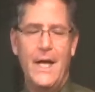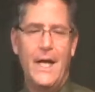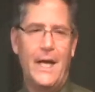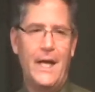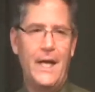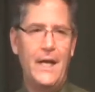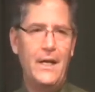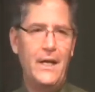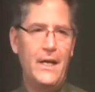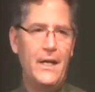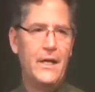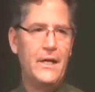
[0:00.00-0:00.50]

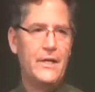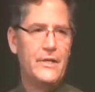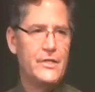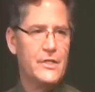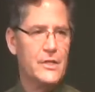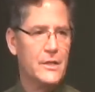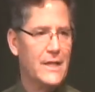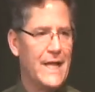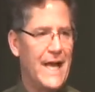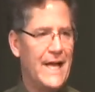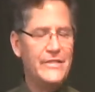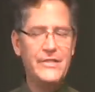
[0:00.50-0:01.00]
it is
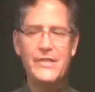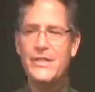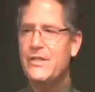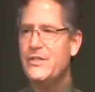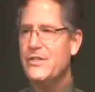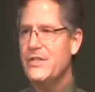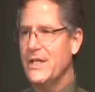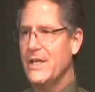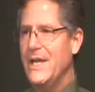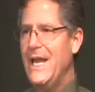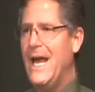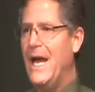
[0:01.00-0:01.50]

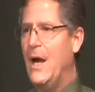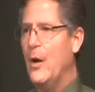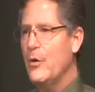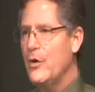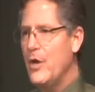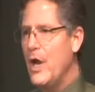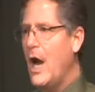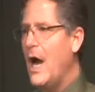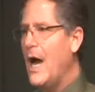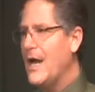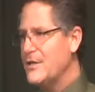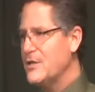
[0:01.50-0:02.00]
lessons in how
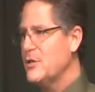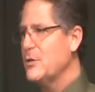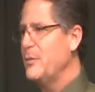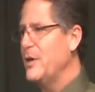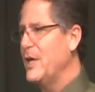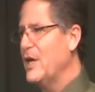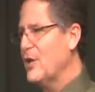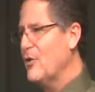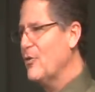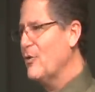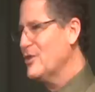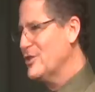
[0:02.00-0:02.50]
not to
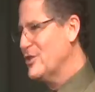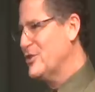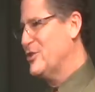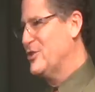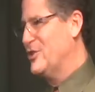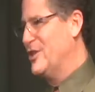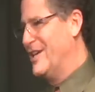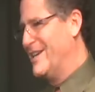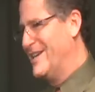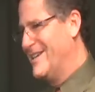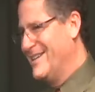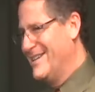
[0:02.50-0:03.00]
be a
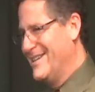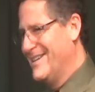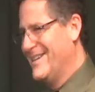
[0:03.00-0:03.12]
Christian.